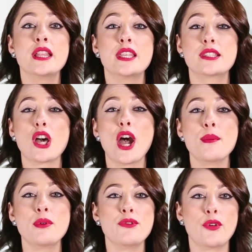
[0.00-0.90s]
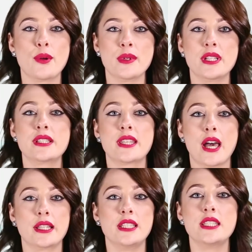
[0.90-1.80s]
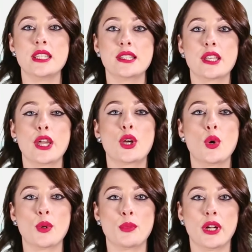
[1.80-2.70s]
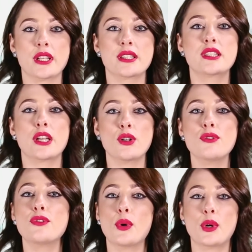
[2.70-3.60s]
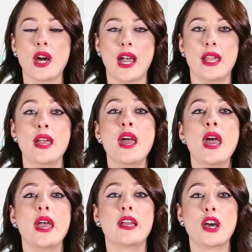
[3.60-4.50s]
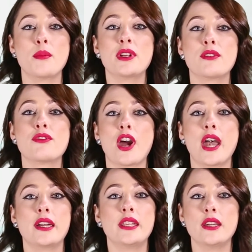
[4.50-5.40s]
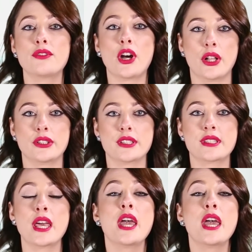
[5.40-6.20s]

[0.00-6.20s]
These high-performance LEDs incorporate a single focal height and come in a variety of colors,